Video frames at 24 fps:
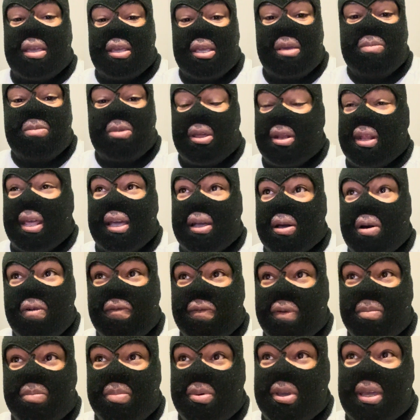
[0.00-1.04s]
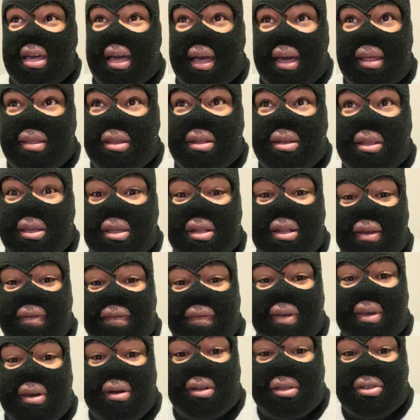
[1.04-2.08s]
give me, and that go for guys in the
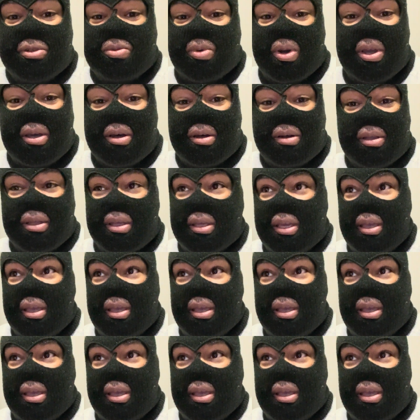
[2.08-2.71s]
NFL as well.